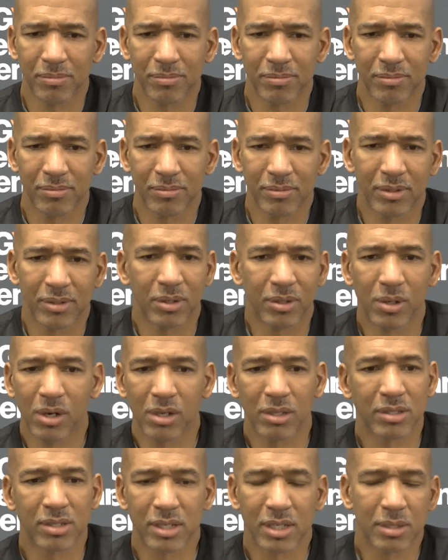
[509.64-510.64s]
You know, all
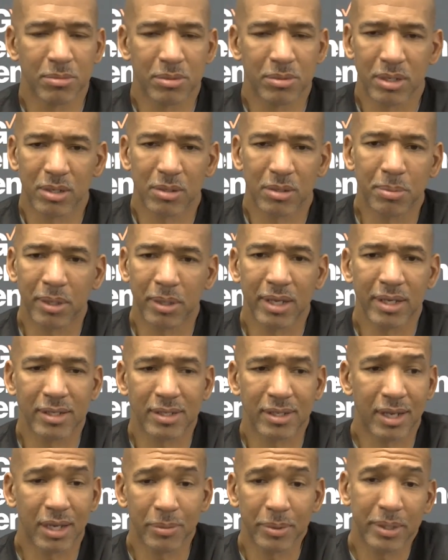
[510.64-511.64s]
the teams that are playing
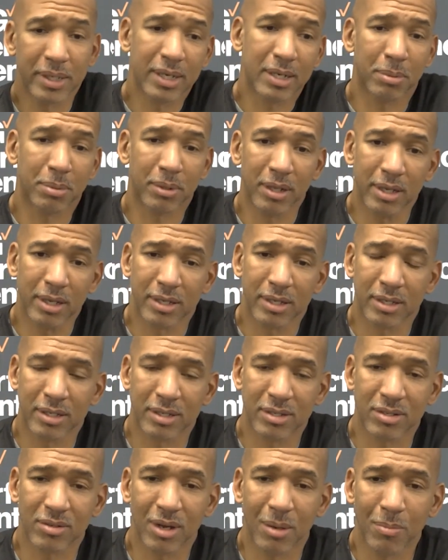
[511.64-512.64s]
tonight, we got to play. And
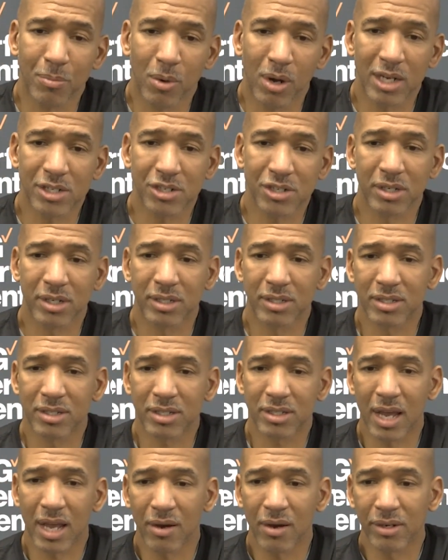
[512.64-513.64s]
so I'm watching and
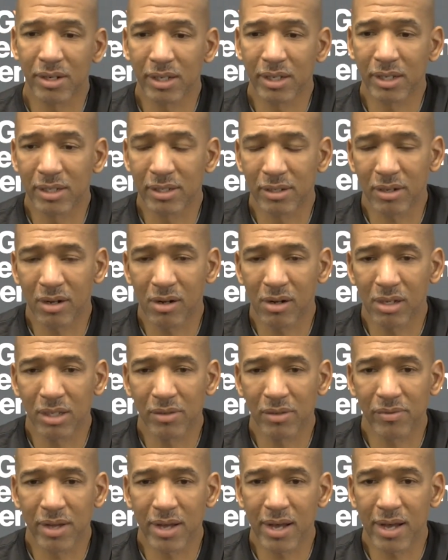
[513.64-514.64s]
scouting and all of
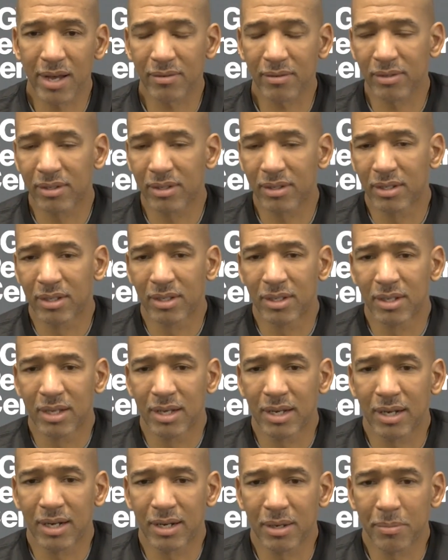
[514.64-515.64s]
that,
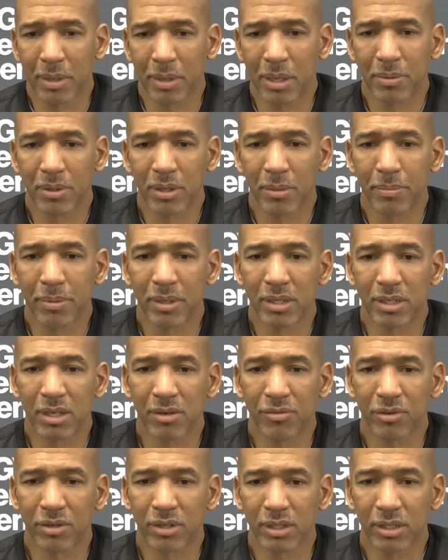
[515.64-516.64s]
maybe a bit
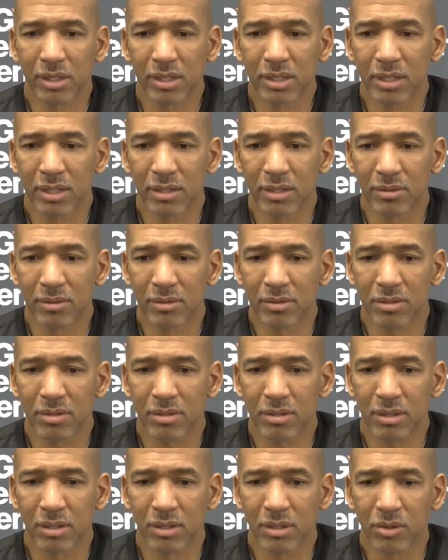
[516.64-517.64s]
differently than
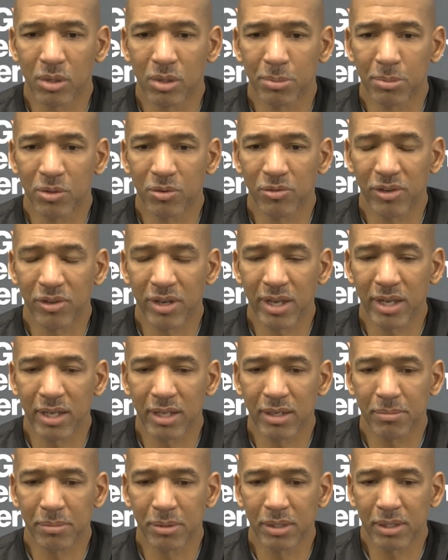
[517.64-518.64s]
the normal
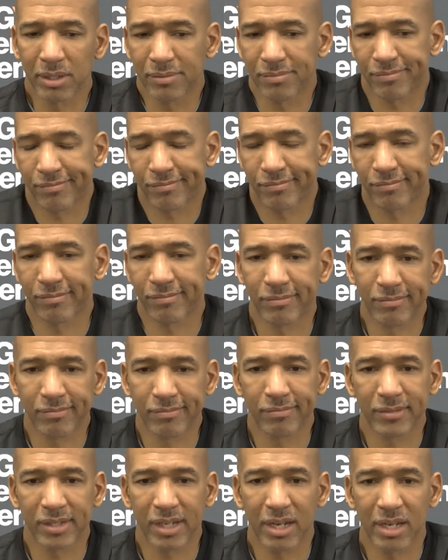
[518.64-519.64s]
fan, but
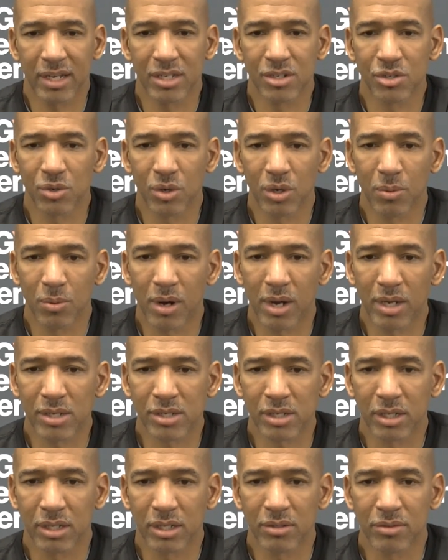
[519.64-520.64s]
I enjoy
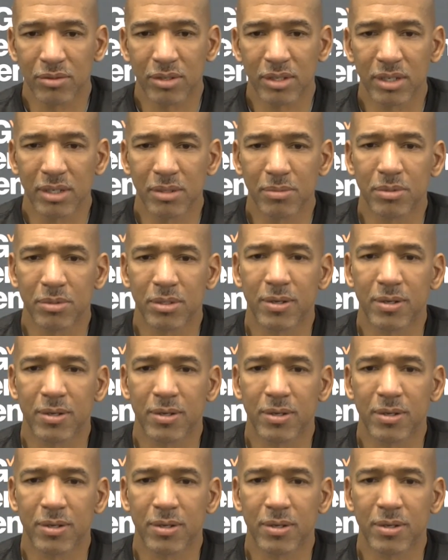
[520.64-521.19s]
watching other teams.